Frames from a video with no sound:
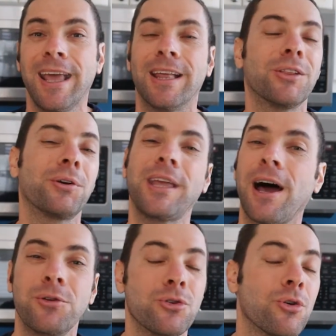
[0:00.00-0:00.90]
in learning
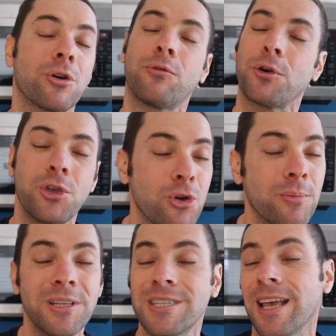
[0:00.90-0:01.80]
how to cook for
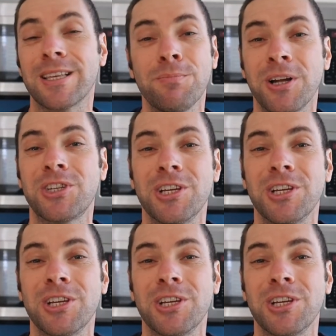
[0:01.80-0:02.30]
humans as much